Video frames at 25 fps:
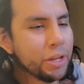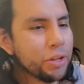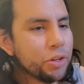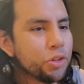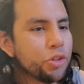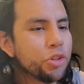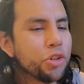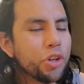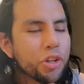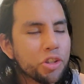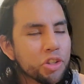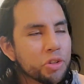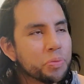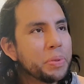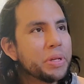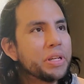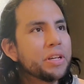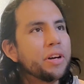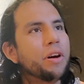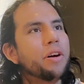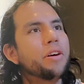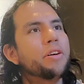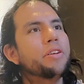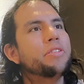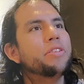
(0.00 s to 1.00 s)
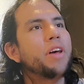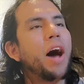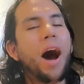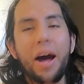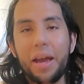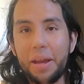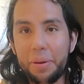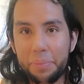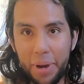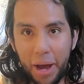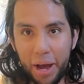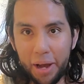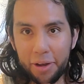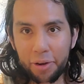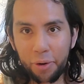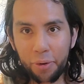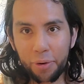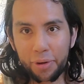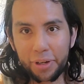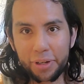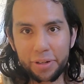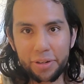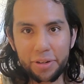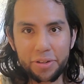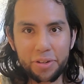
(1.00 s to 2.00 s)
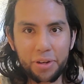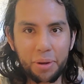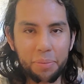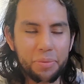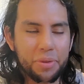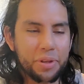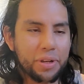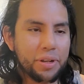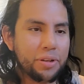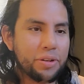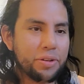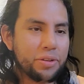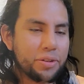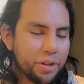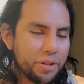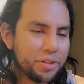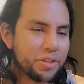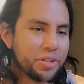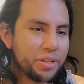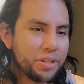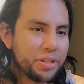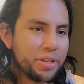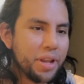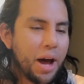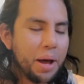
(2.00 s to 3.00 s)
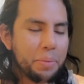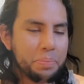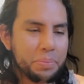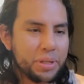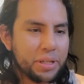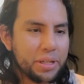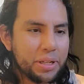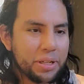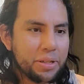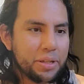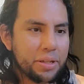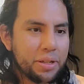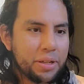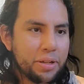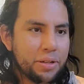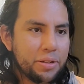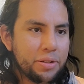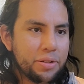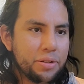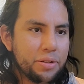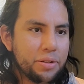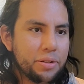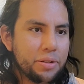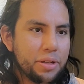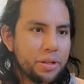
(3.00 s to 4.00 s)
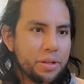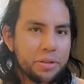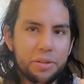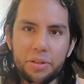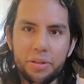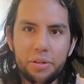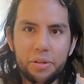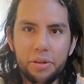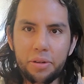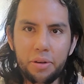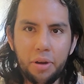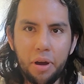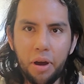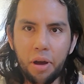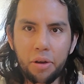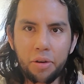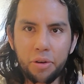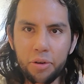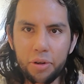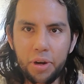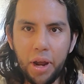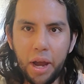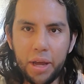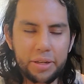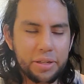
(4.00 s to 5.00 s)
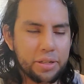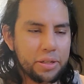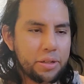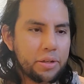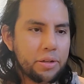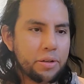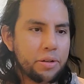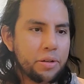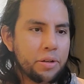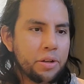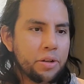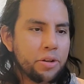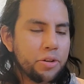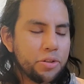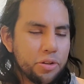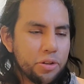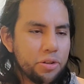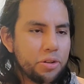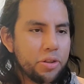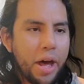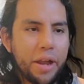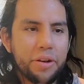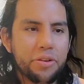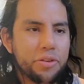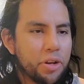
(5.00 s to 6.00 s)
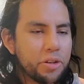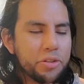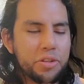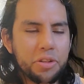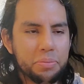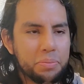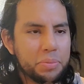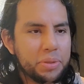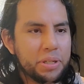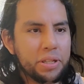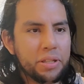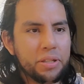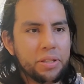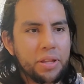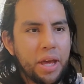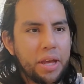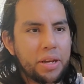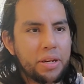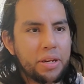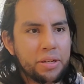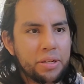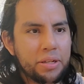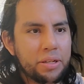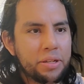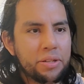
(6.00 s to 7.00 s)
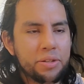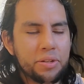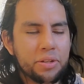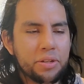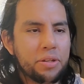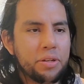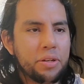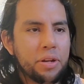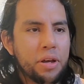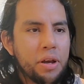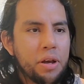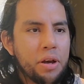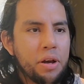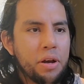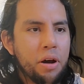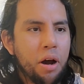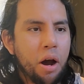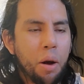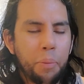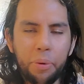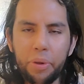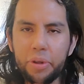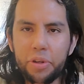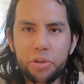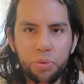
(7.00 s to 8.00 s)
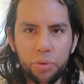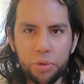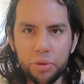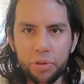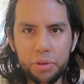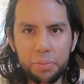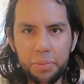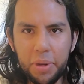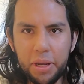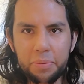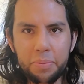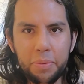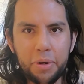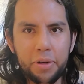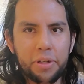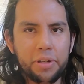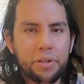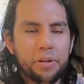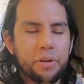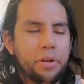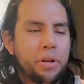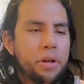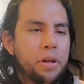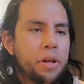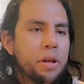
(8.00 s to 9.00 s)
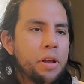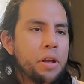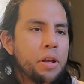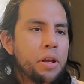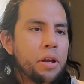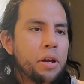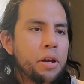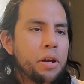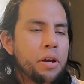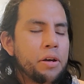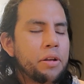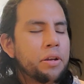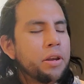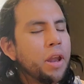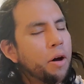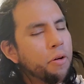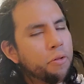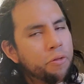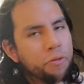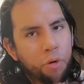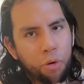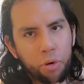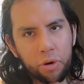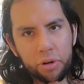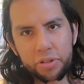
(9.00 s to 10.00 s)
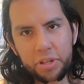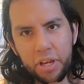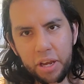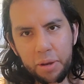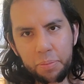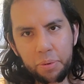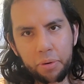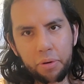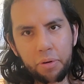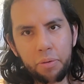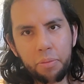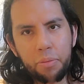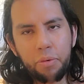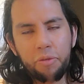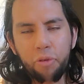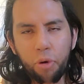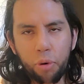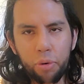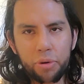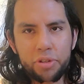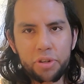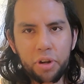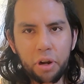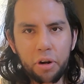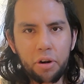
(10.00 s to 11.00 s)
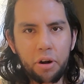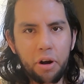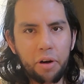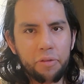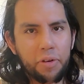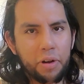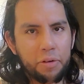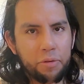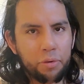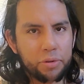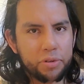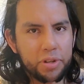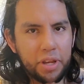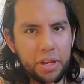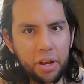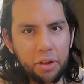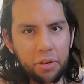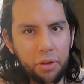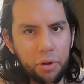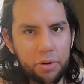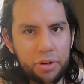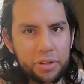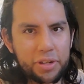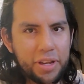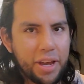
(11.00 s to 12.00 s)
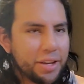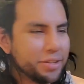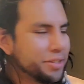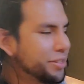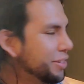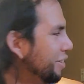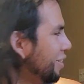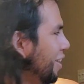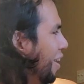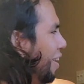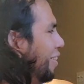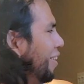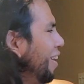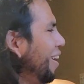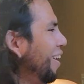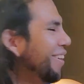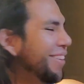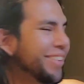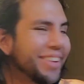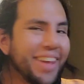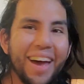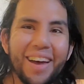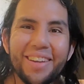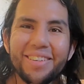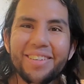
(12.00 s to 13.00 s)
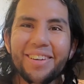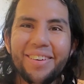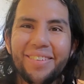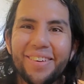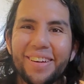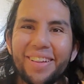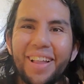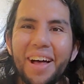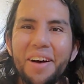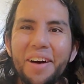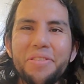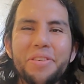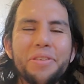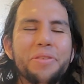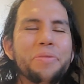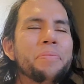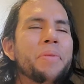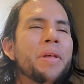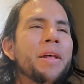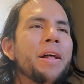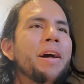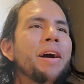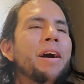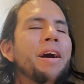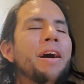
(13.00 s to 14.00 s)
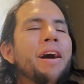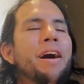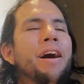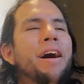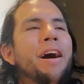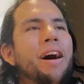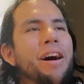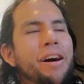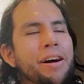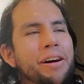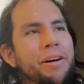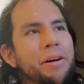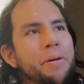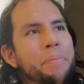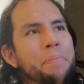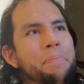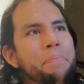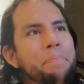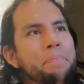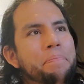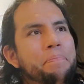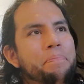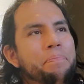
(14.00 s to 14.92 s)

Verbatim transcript: just because I am not going into something does not mean it is, isn't a good idea. That doesn't mean that it isn't a place where you can make money. Now, for example, before we start off, everyone say hello to Dashy. Hello, Dashy, we love you. Um,